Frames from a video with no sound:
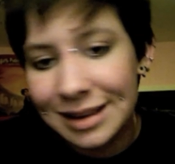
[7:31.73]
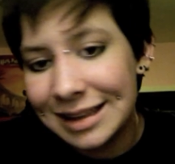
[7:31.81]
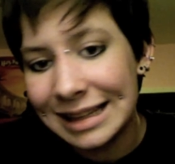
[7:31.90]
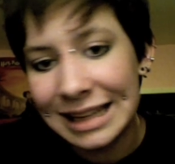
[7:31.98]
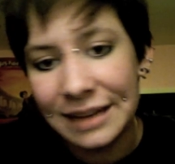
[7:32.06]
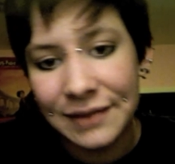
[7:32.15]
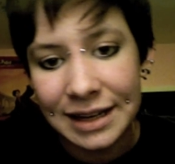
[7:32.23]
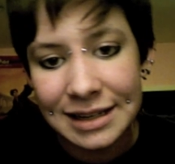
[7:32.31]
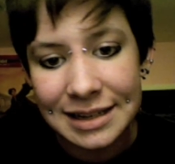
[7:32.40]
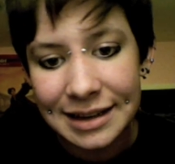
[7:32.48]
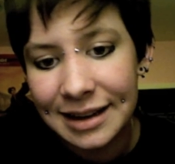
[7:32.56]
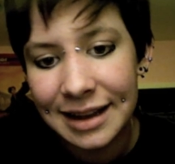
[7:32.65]
you leave
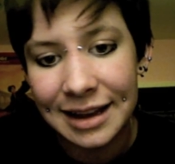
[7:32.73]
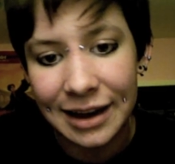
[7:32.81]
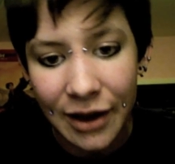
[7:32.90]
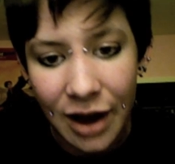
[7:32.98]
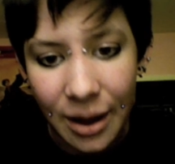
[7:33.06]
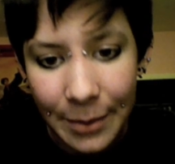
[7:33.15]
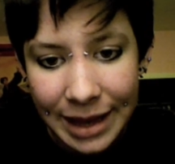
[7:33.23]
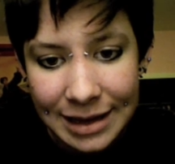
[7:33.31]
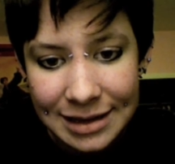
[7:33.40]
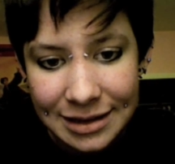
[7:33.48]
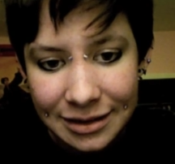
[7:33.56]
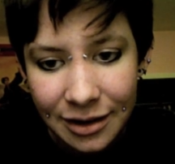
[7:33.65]
it in a
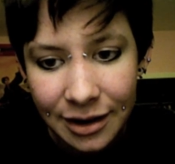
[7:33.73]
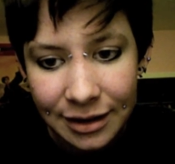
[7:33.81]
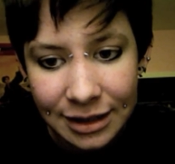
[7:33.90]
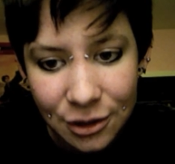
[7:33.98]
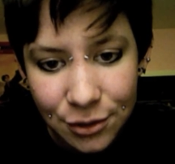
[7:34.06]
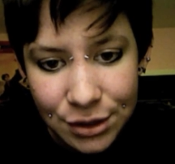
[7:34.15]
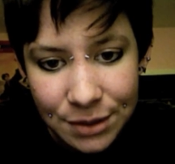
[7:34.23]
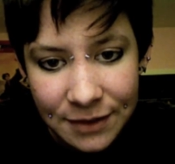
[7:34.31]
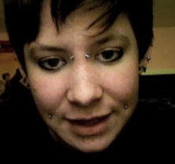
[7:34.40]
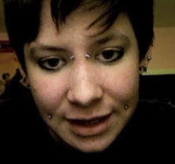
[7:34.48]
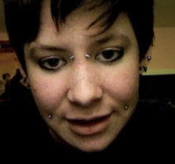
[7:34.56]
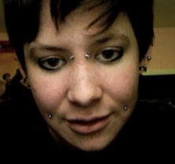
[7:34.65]
comment on the YouTube
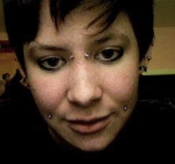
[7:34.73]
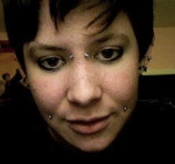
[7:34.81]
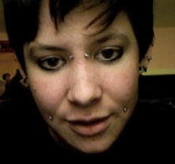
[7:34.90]
video,